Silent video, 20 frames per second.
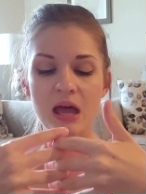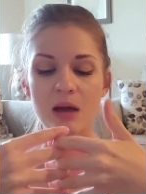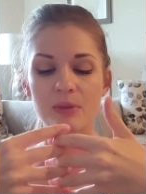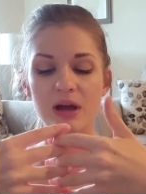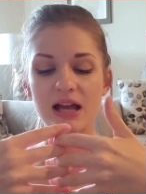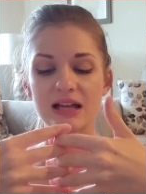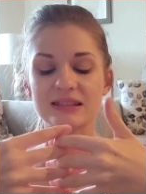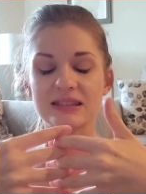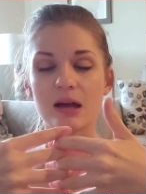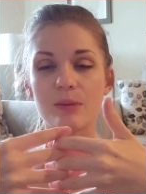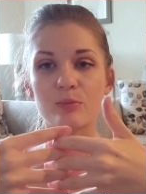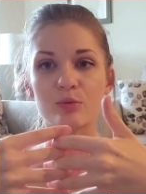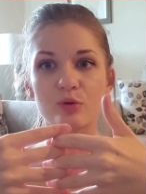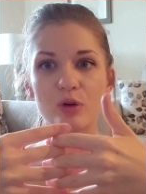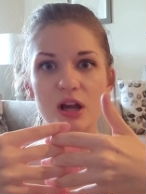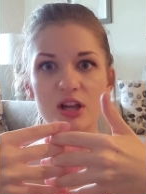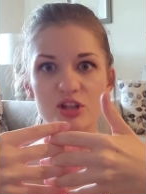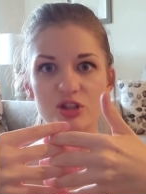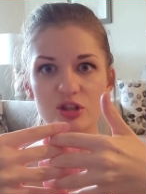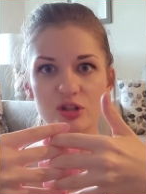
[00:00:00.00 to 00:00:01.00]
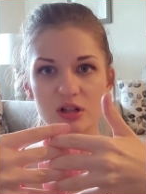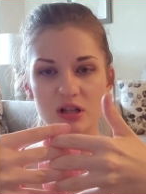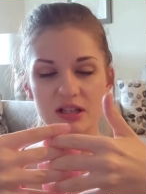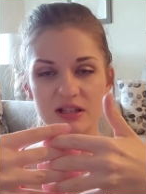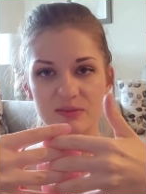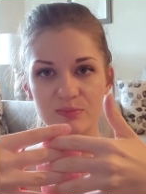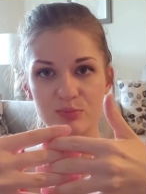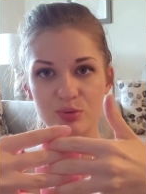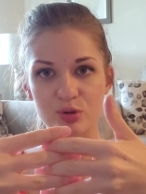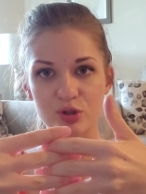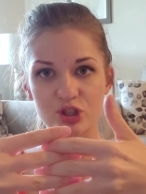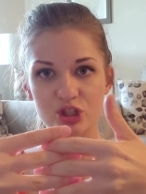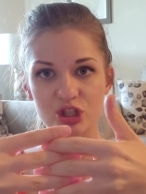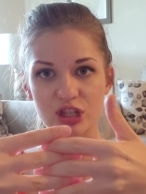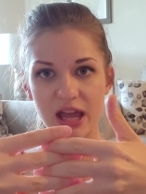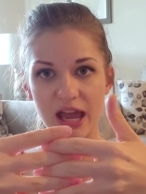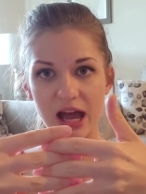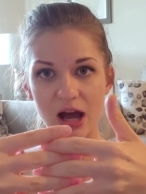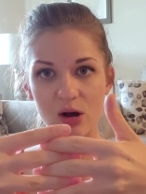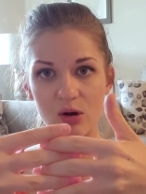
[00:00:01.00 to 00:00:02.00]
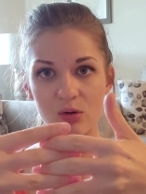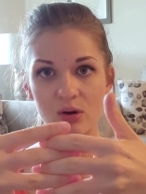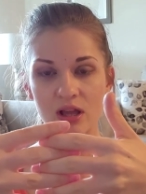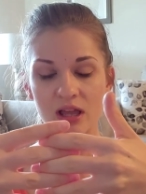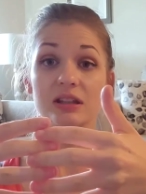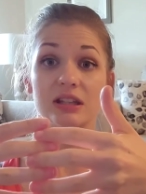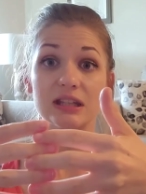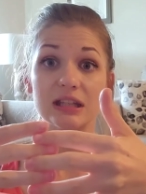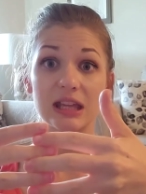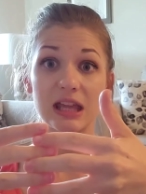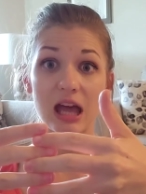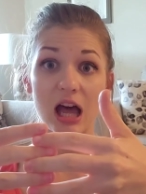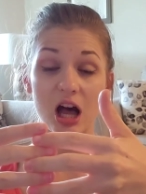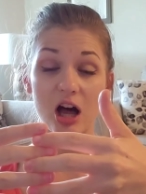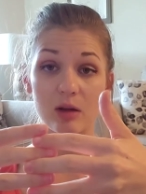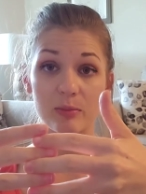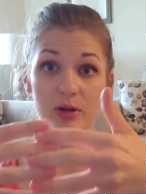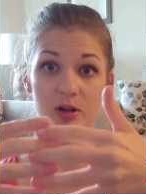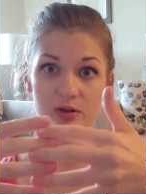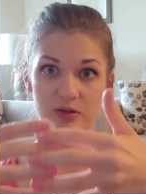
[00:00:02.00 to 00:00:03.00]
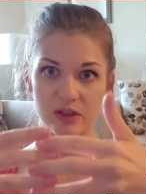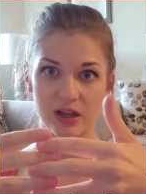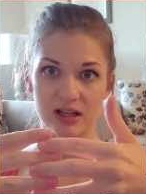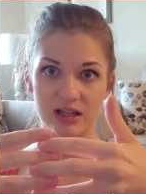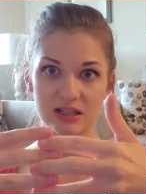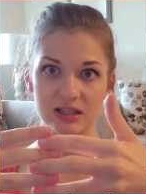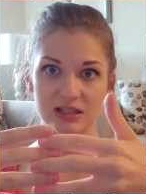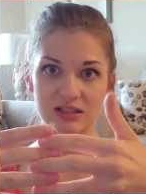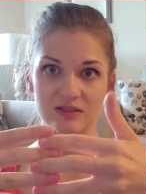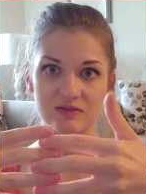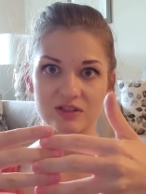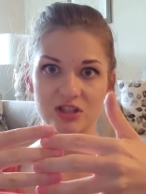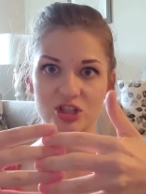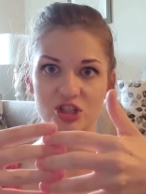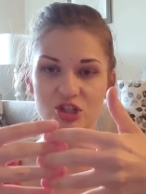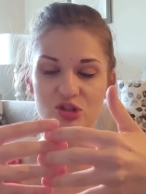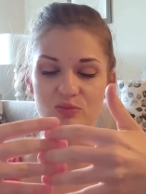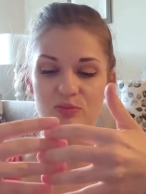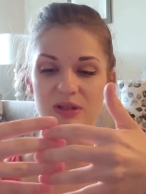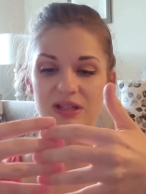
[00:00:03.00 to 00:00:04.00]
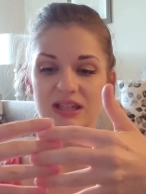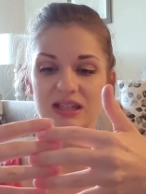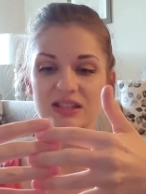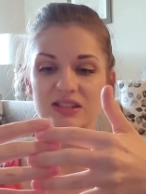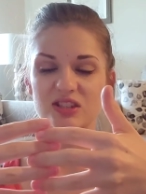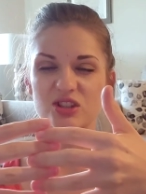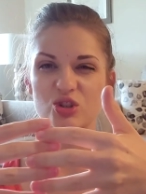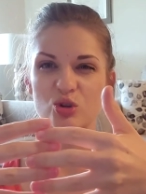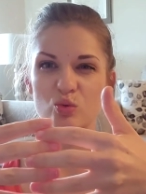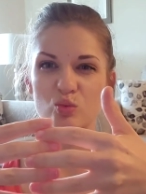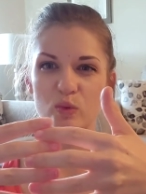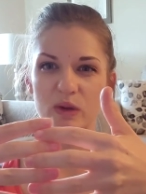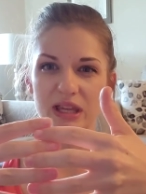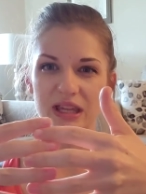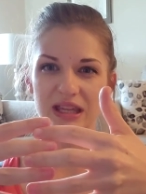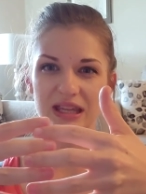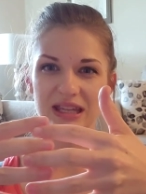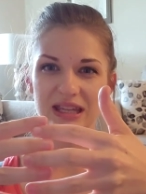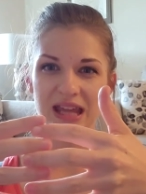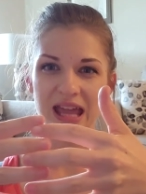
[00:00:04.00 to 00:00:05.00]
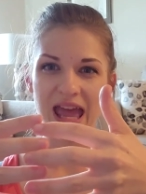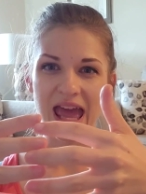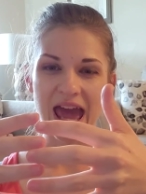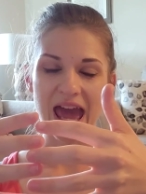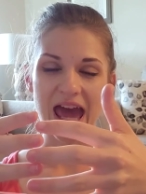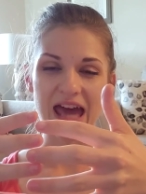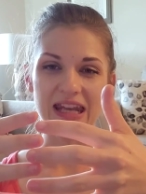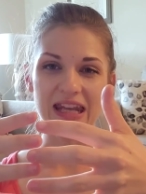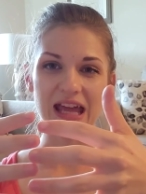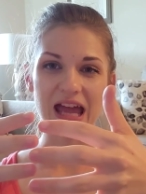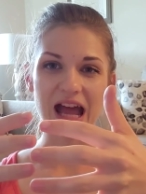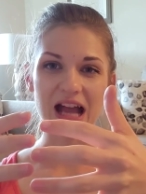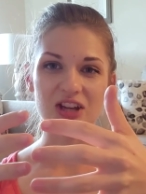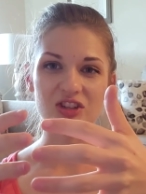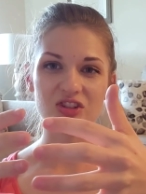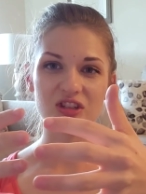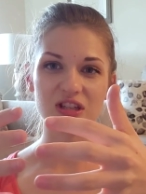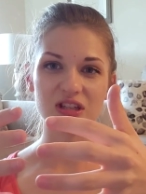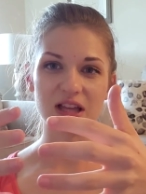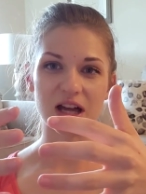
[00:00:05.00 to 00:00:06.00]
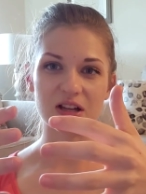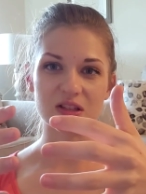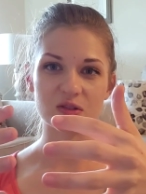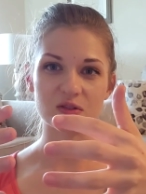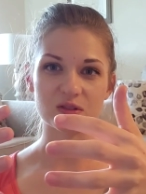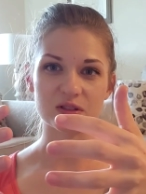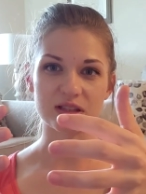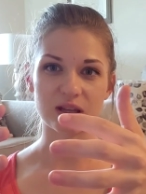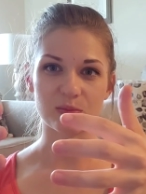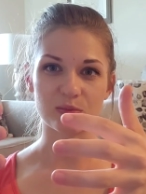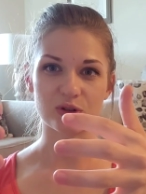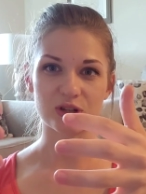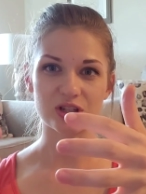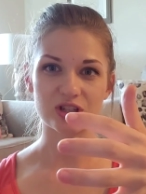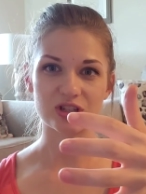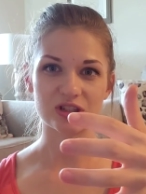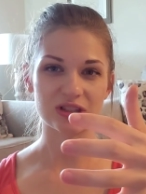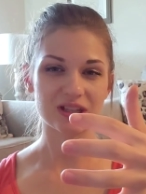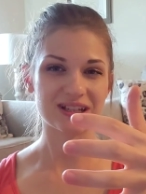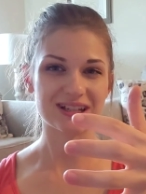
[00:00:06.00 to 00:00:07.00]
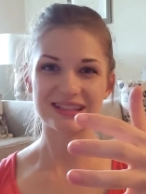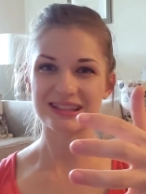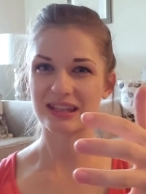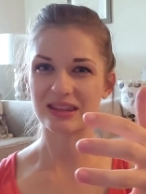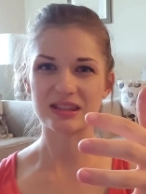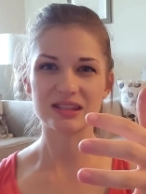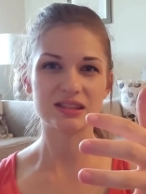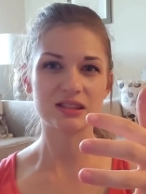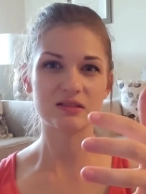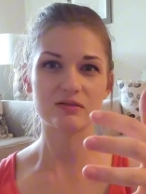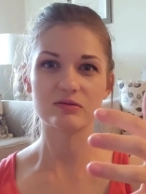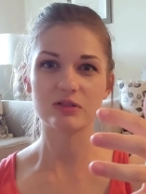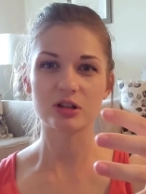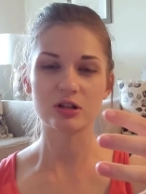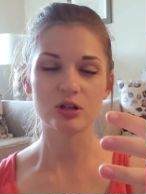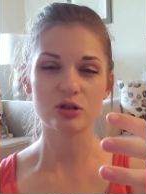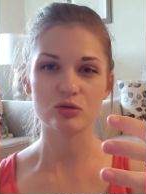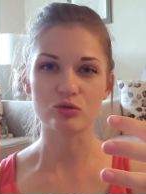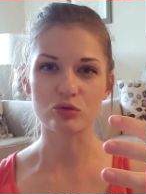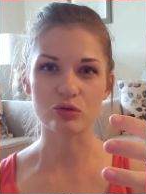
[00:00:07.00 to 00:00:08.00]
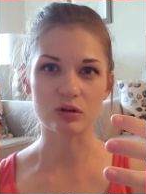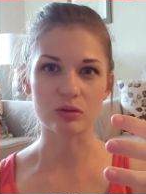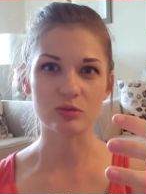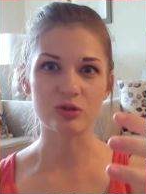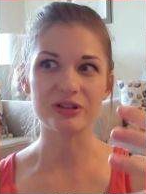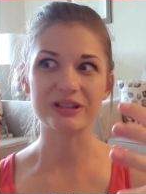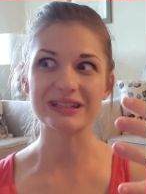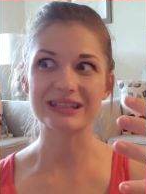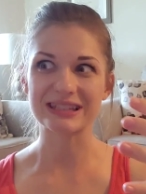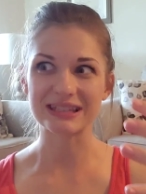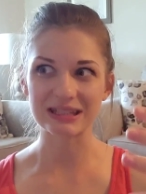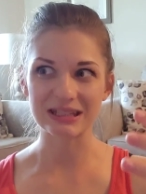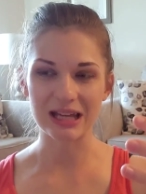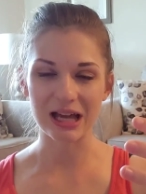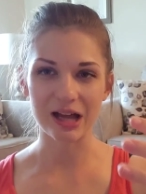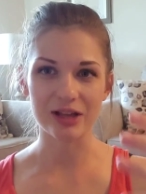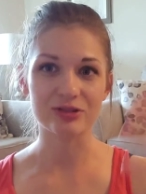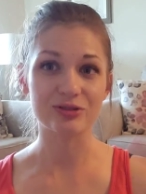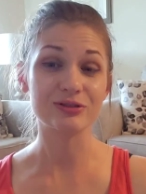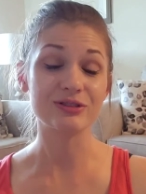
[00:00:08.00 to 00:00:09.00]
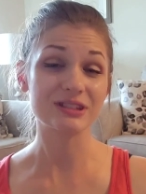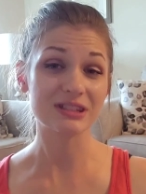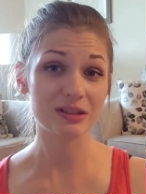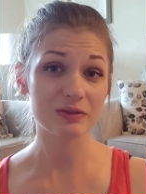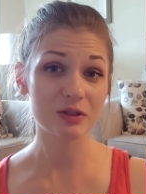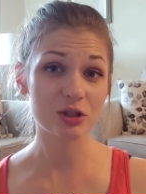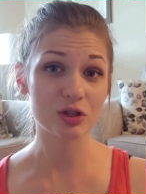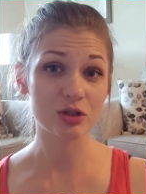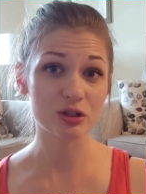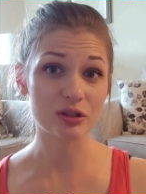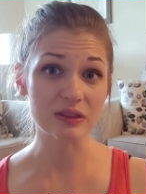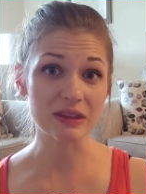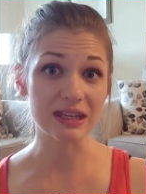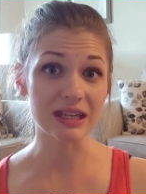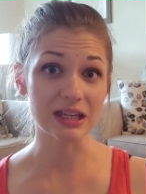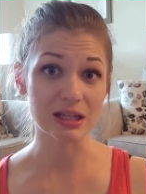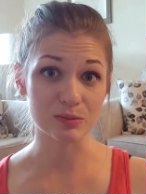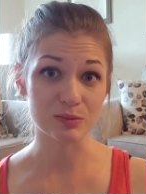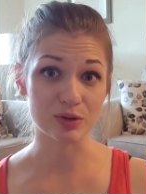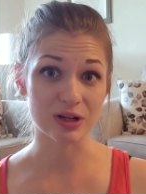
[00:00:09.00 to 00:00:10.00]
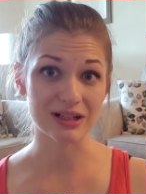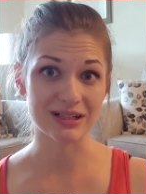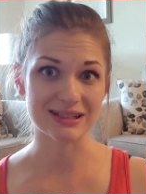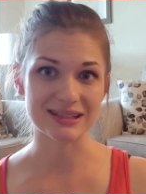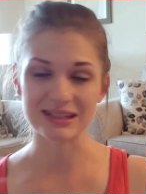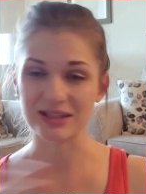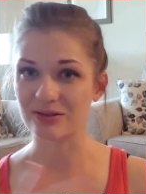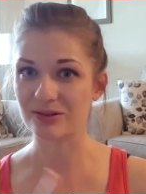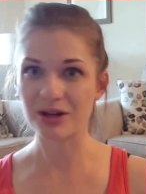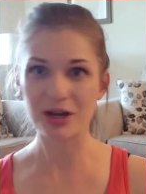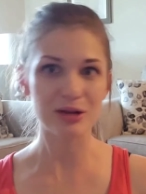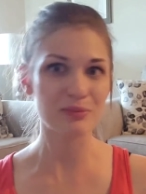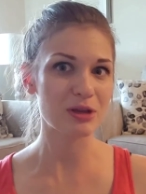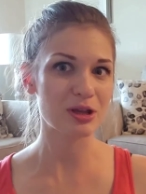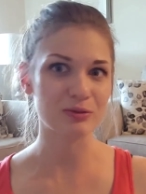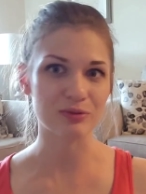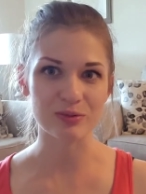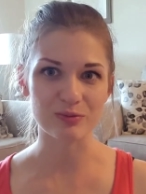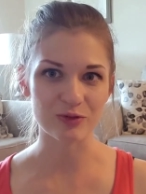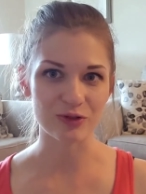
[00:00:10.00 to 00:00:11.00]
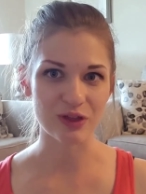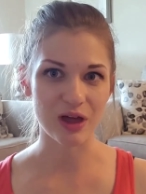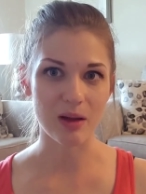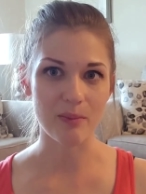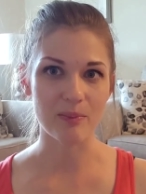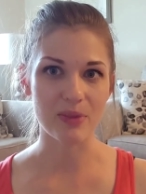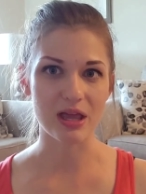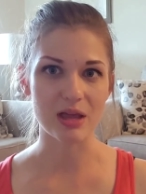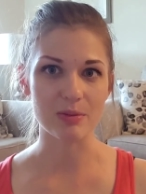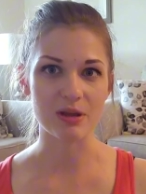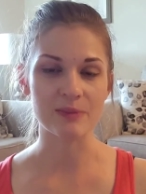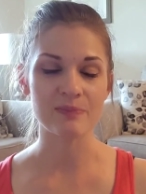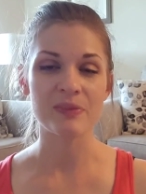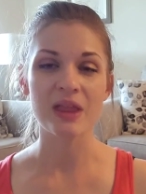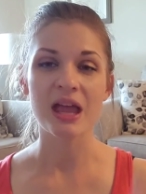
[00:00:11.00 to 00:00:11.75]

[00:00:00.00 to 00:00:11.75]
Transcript: But as that pressure is pushed out, the linea alba, or that connective tissue, begins to weaken, and it actually allows for separation. Like I said, this is very normal and it's natural. It's even a good thing in pregnancy. You got to make room for that baby.